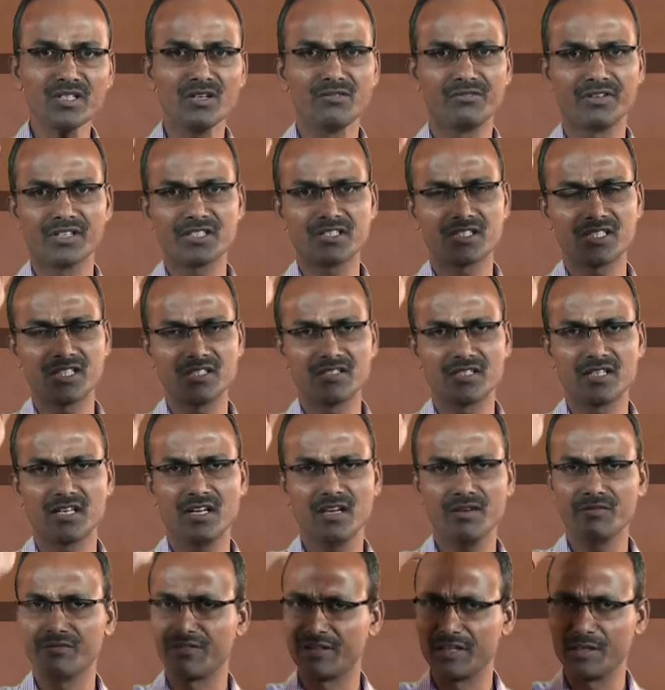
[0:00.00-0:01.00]
First
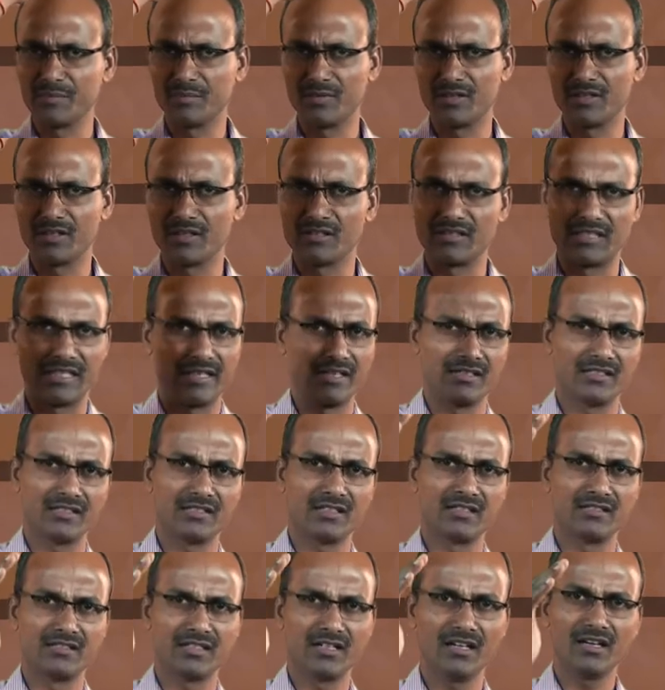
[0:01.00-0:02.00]
stanza, free bird. Second
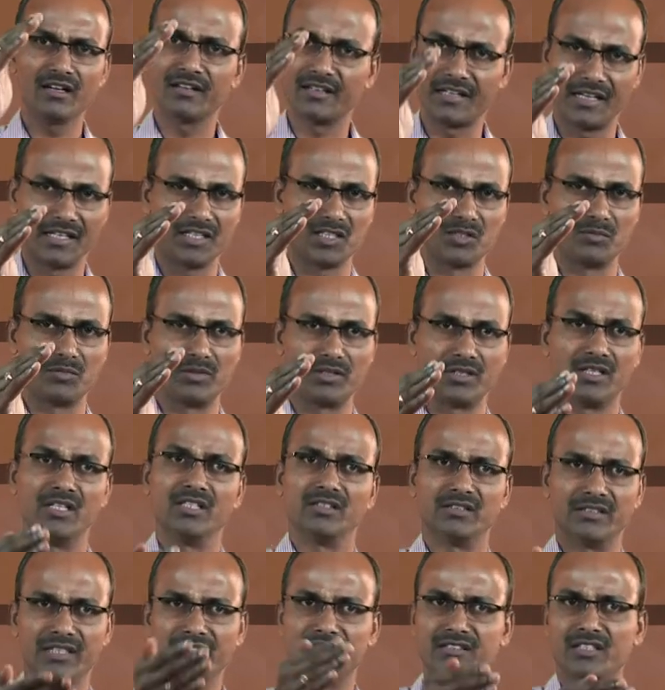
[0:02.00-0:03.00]
stanza, caged bird.
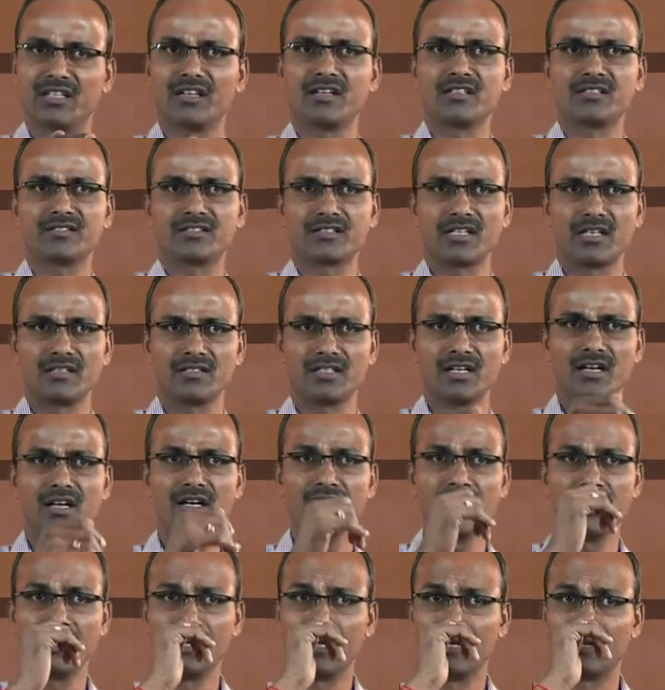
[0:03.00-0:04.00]
Then third stanza,
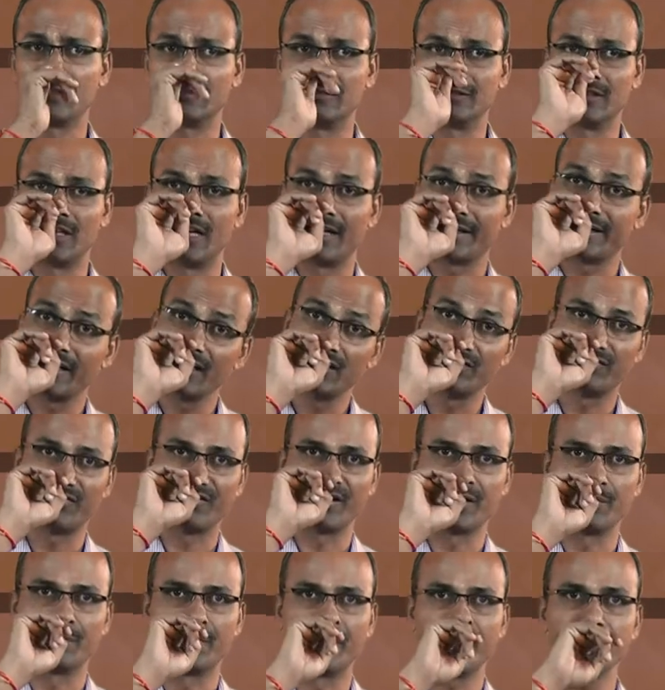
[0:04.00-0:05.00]
again
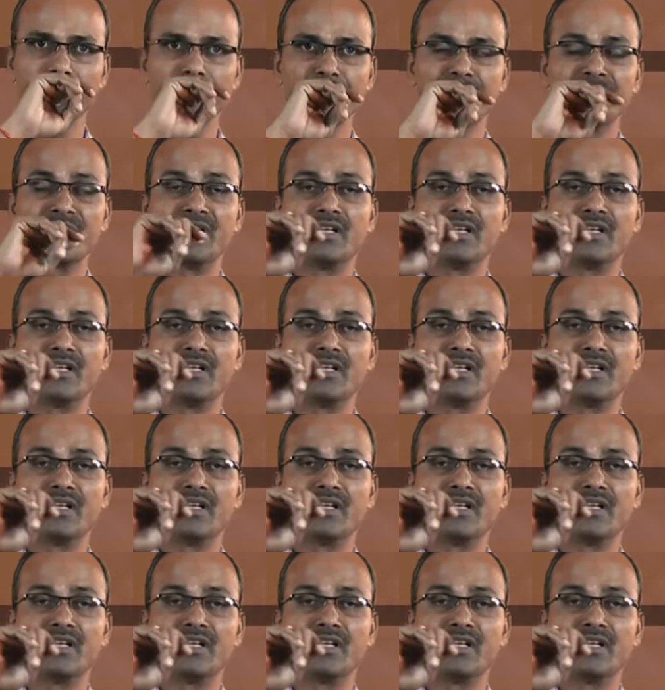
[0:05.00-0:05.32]
free bird,